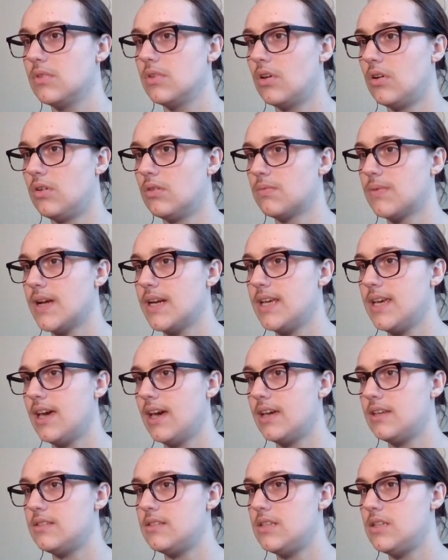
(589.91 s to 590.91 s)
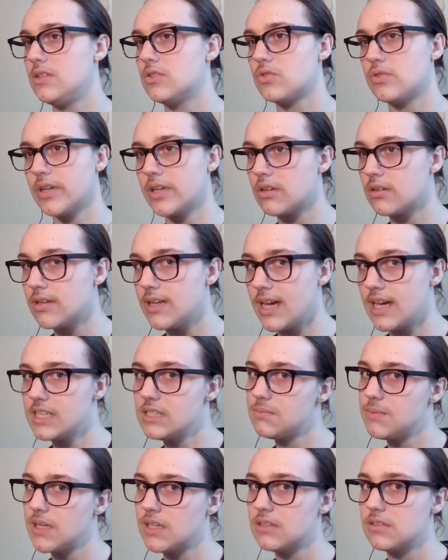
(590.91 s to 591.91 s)
already has the trickery
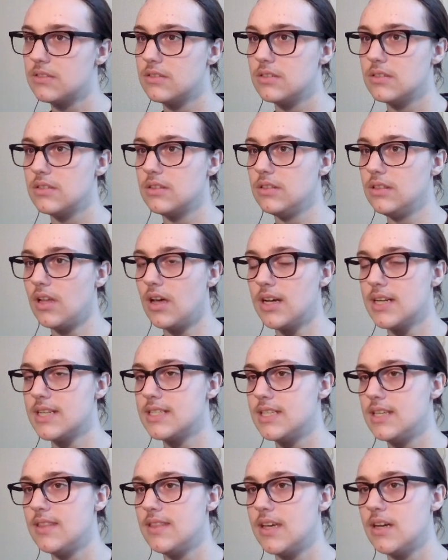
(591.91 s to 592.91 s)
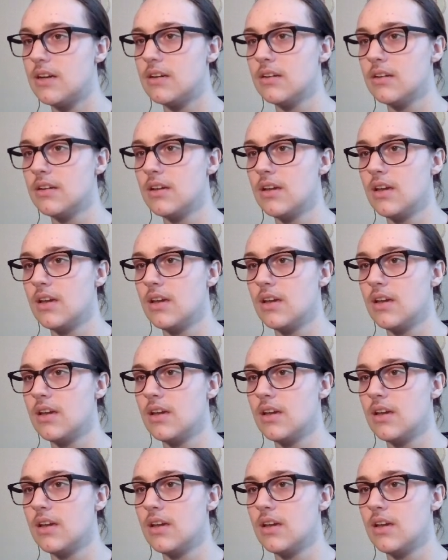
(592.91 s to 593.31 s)
aspect locked in there.